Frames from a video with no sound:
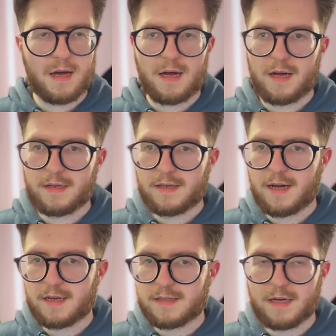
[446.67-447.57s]
And
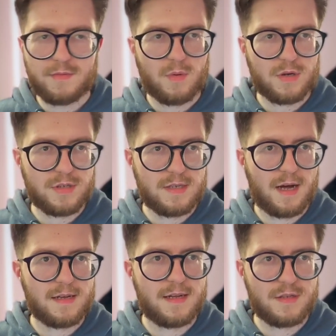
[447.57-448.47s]
yeah, thanks for watching
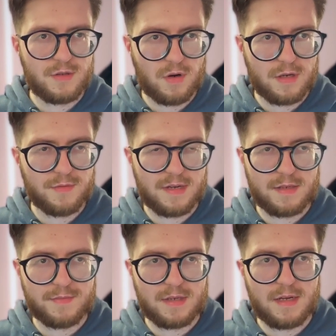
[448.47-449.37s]
and enjoy the rest
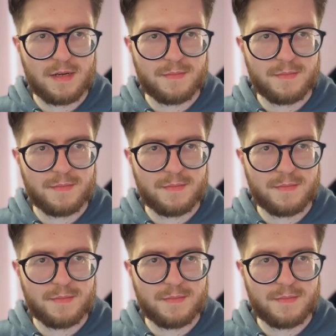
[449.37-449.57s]
of your day.